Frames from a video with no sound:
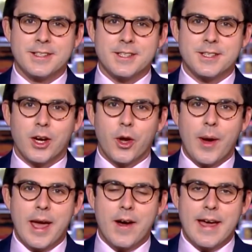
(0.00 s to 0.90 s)
Does
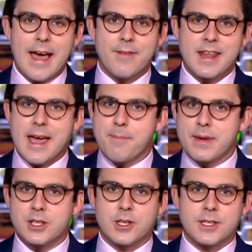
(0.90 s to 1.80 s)
Argo AI have any
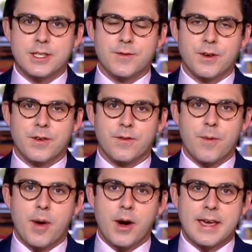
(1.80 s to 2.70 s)
ambitions
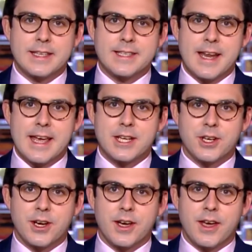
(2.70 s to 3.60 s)
for markets in
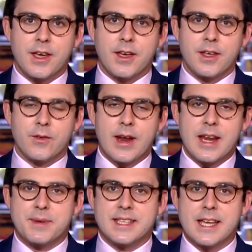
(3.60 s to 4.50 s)
Asia? Are there
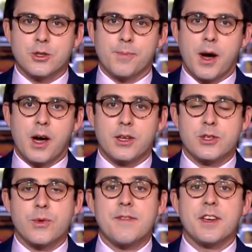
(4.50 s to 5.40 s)
any potential
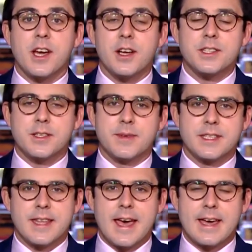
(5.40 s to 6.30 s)
partners or even
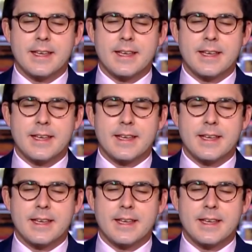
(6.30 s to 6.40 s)
customers there?